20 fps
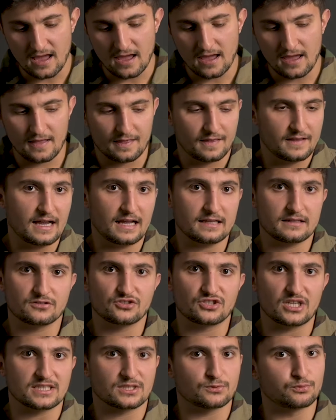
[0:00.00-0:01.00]
it got
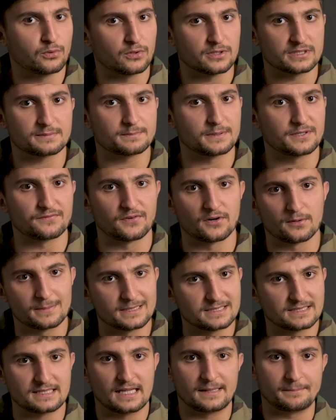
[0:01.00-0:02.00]
just worse
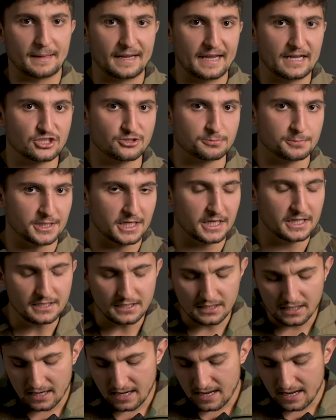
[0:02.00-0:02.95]
performance than my HPA.